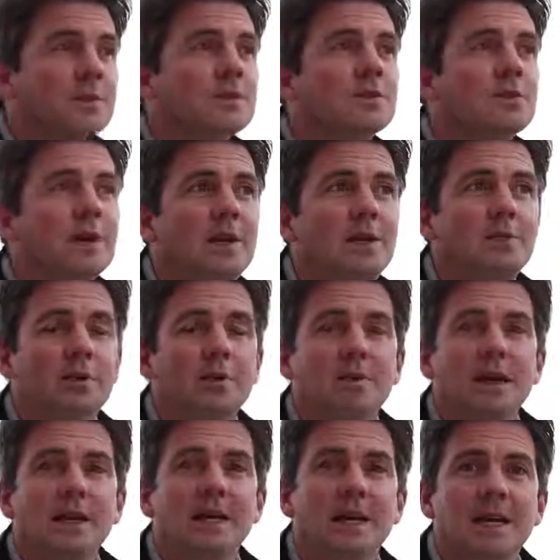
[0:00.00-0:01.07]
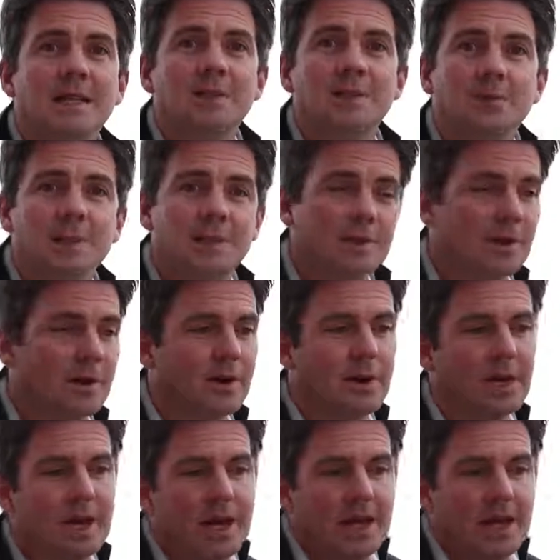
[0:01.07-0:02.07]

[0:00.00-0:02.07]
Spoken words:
So when you put money into Etoro,